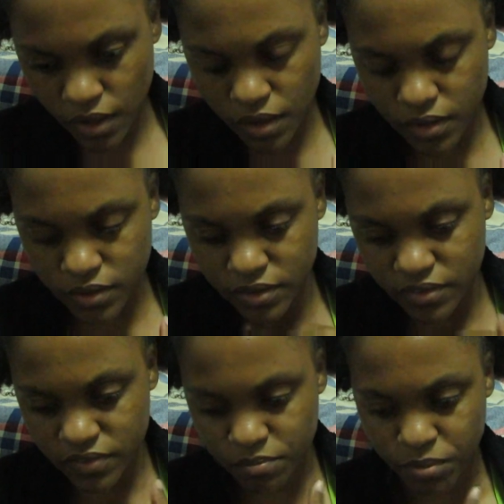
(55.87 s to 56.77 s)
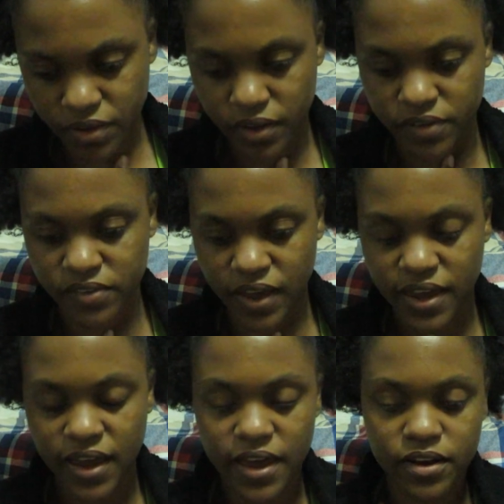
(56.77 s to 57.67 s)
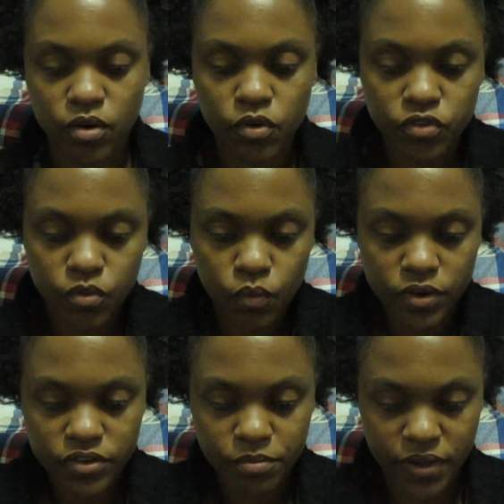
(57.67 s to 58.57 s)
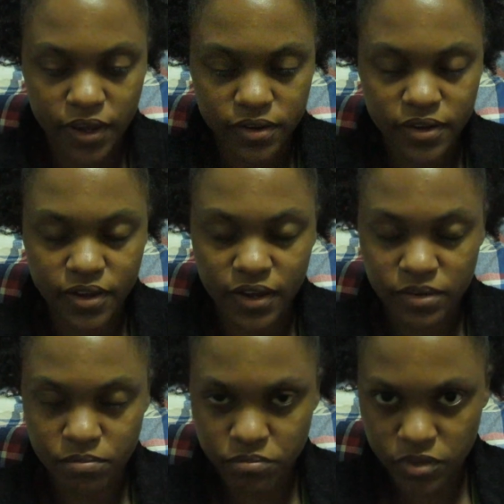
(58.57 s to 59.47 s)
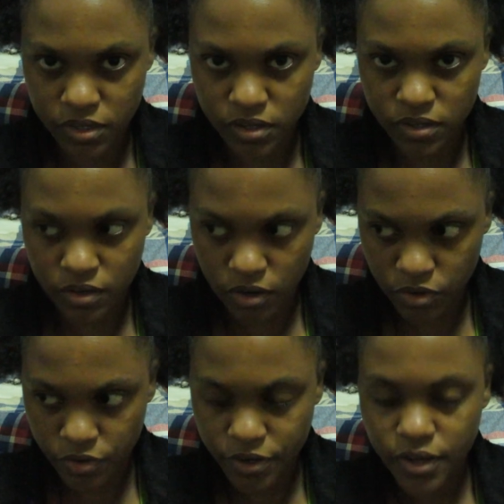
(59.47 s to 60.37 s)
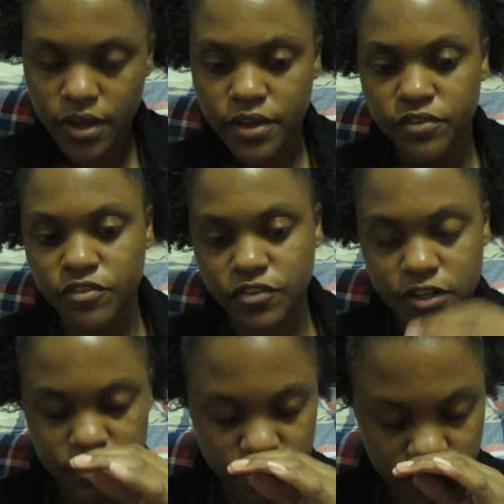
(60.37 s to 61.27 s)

uh, because I had also one to plan and I did conquer finish